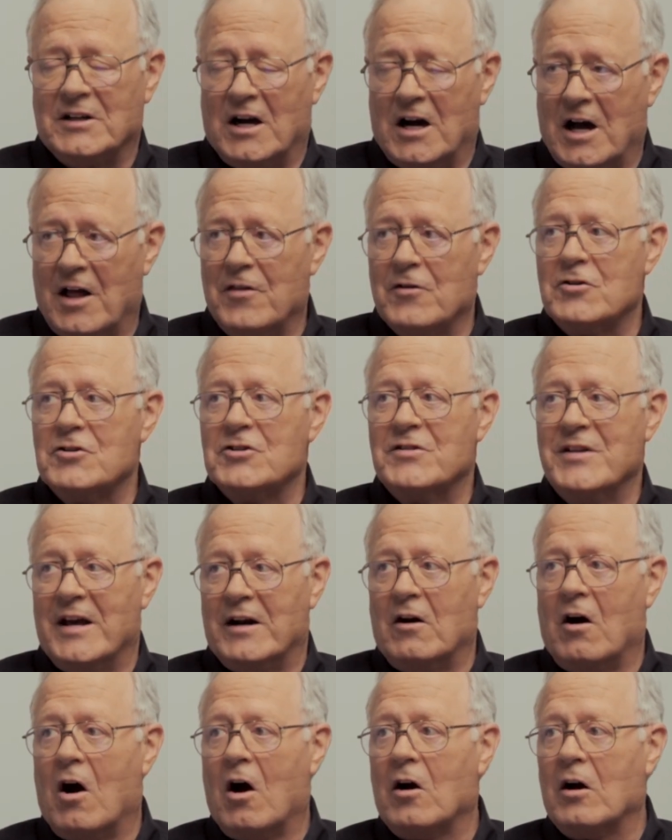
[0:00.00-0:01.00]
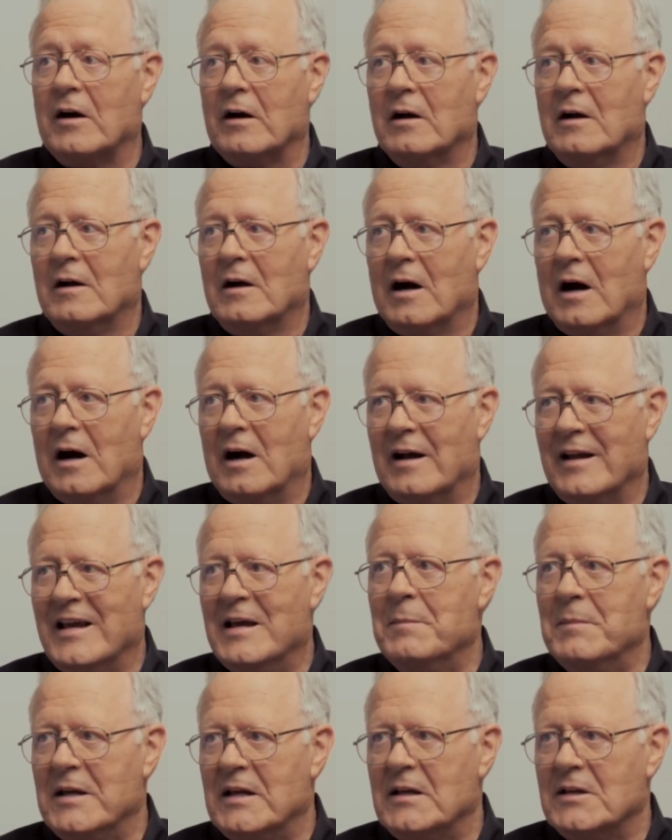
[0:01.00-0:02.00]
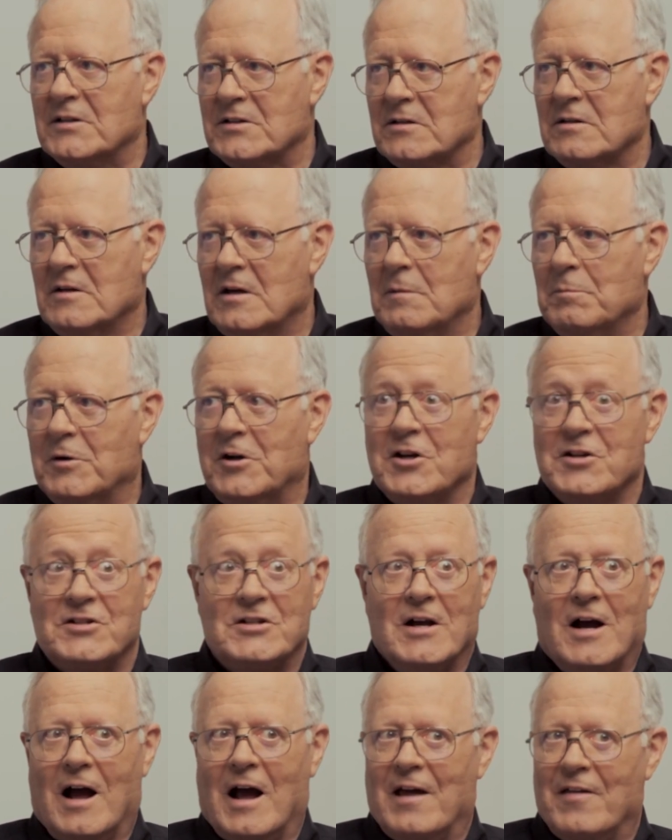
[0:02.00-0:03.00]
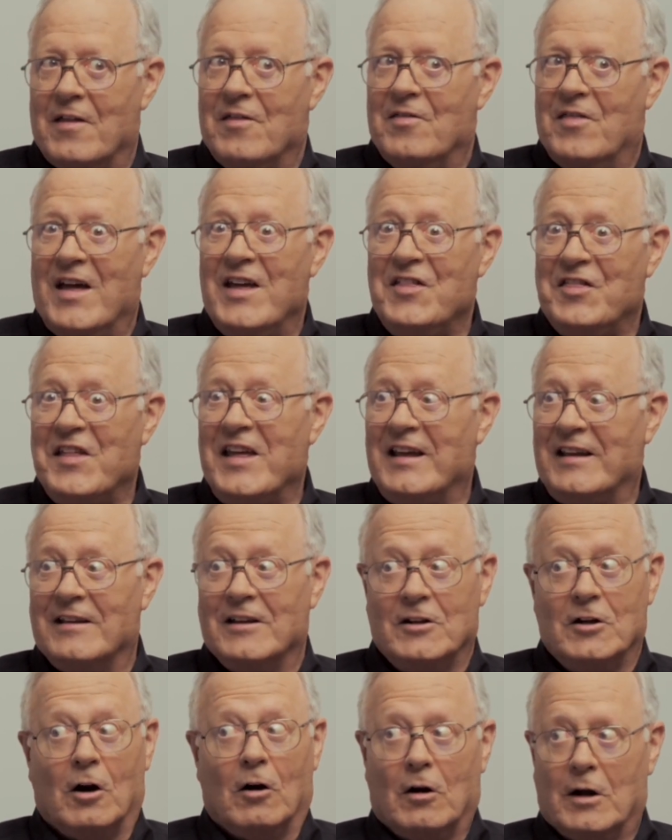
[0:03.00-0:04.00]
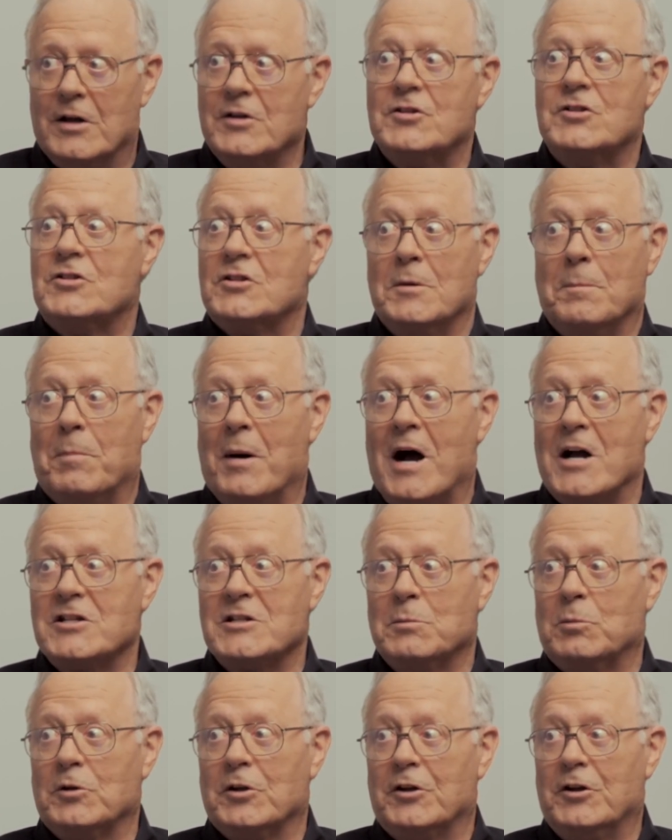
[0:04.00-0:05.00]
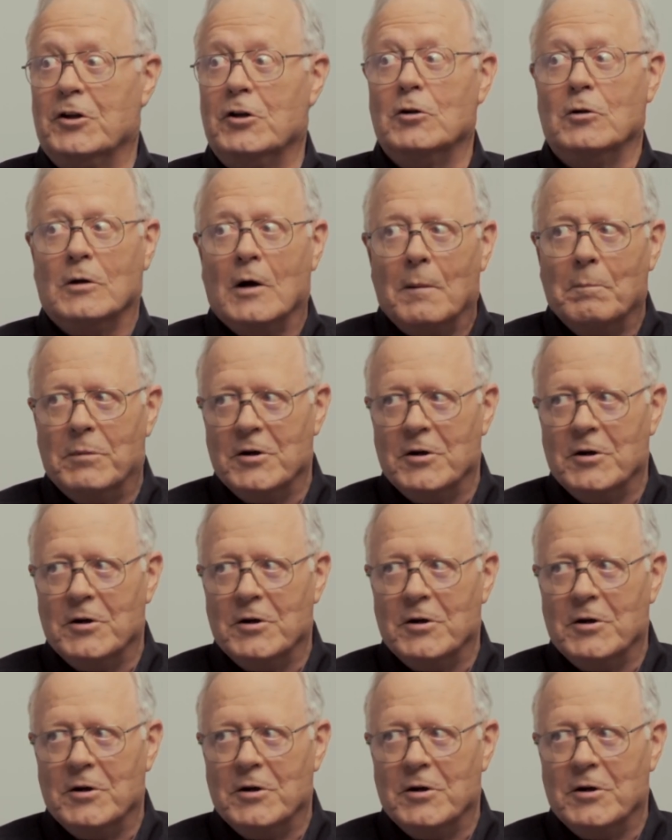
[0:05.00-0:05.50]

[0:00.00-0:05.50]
to others that are uh, MEs because they think, you know, this is impossible to do,